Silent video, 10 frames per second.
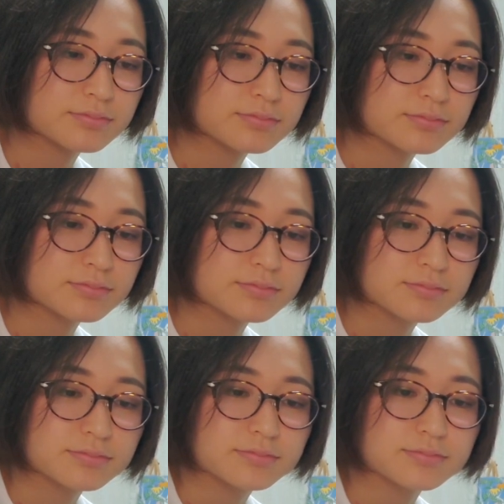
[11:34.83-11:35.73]

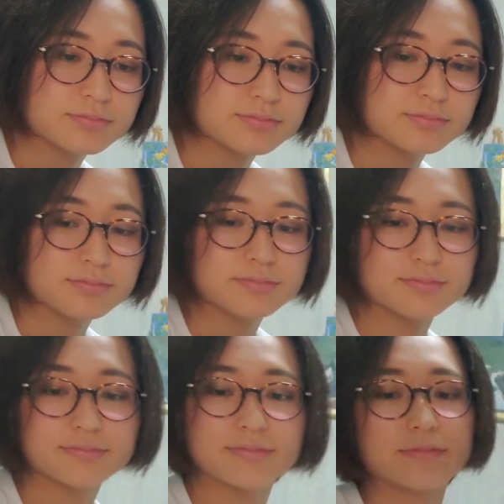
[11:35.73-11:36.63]

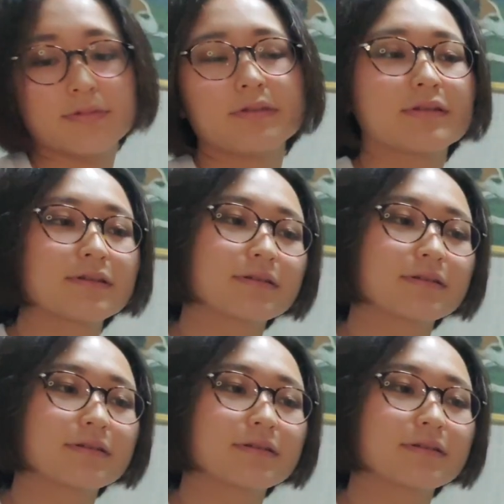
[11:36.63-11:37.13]
(not speaking)